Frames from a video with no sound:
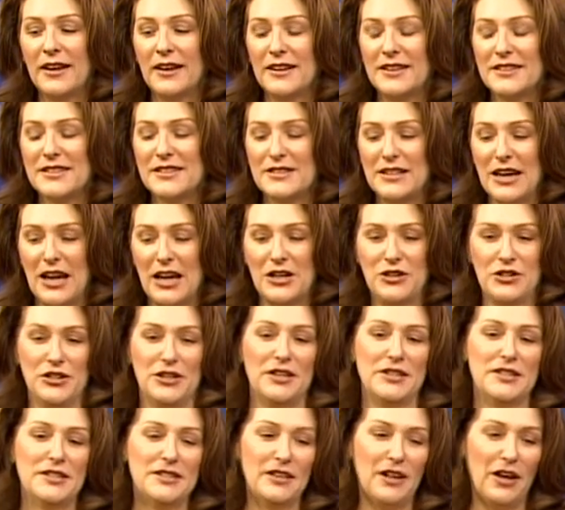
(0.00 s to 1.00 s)

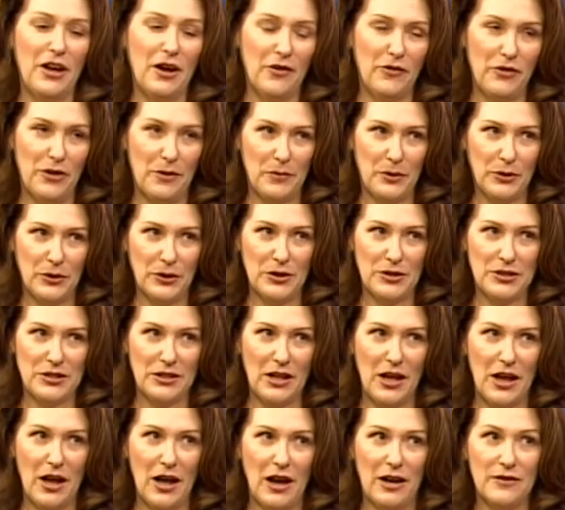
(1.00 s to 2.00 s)
stages of the birds'
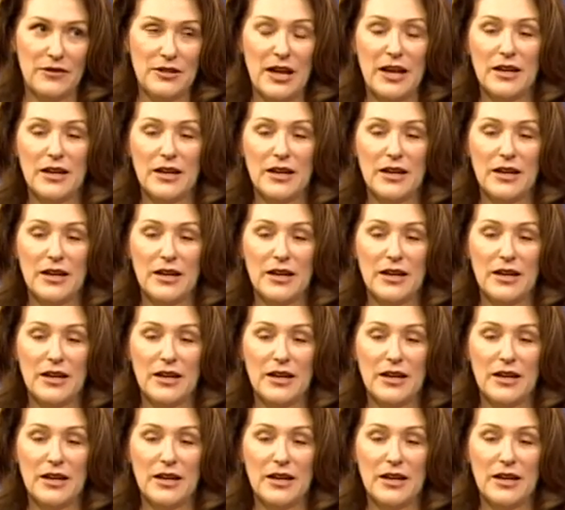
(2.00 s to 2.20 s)
lives,